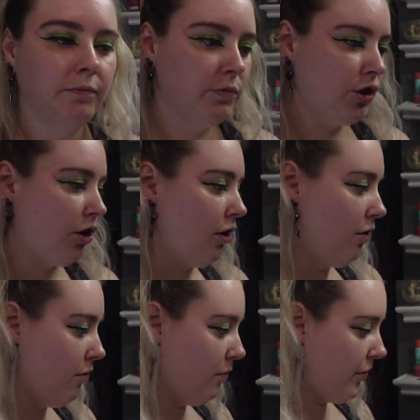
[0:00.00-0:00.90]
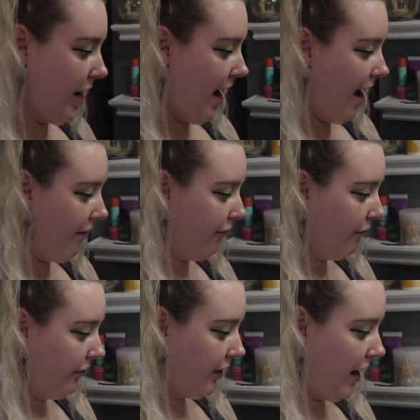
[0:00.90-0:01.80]
So the
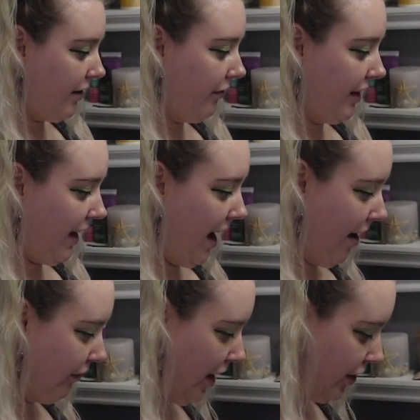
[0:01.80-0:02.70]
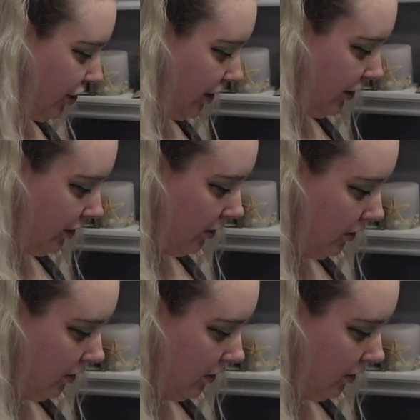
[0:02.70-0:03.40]
half, kind of like half lashes.